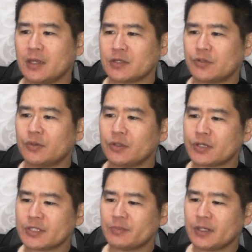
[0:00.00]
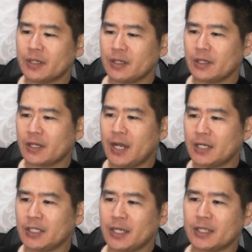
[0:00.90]
So it would look something
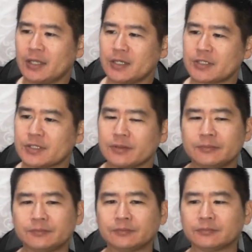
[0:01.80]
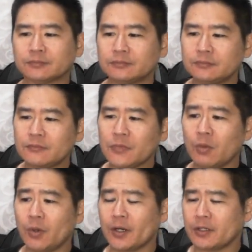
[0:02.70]
kind of like this,
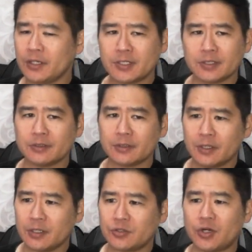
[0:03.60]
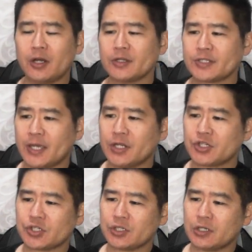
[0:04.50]
where you need to draw out a
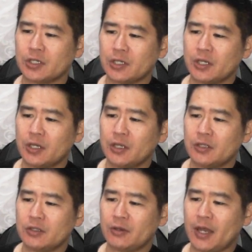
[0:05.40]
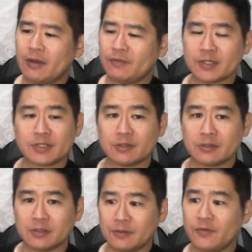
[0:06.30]
sketch. You'll have this
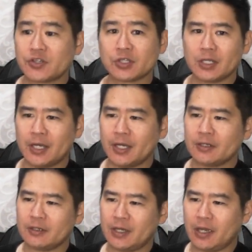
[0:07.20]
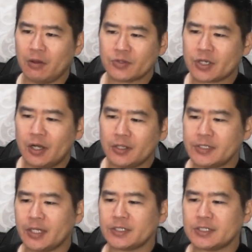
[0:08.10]
division line. I always call it
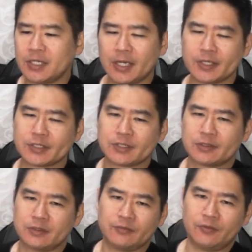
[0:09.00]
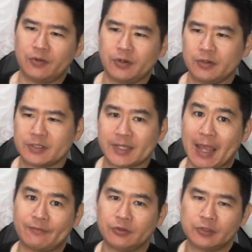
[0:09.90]
delta ds for
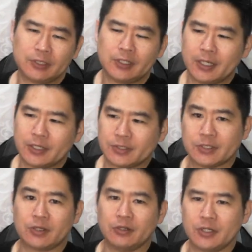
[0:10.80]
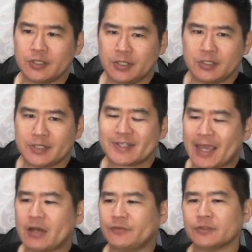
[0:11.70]
scaffolding line, because that's all it is. It's a
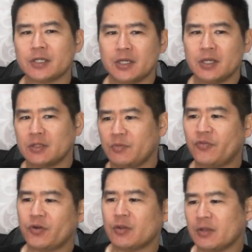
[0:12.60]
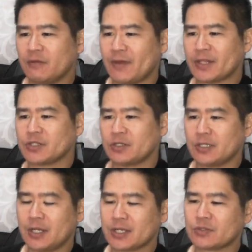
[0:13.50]
scaffold before you advance on to
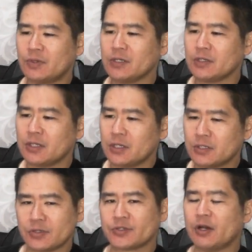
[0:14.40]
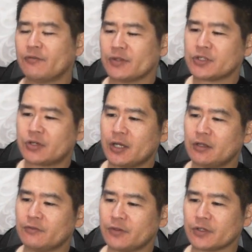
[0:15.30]
the next one. So solve for this
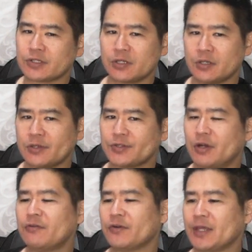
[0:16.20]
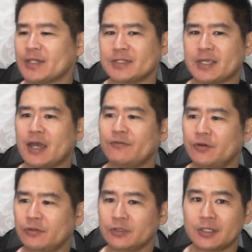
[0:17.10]
triangle first. Solve for that
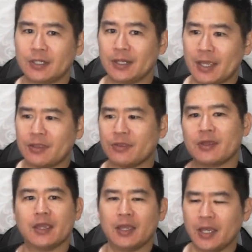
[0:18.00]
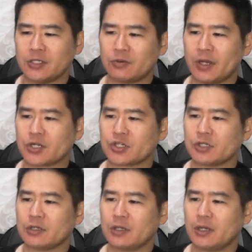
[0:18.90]
scaffold length and direction.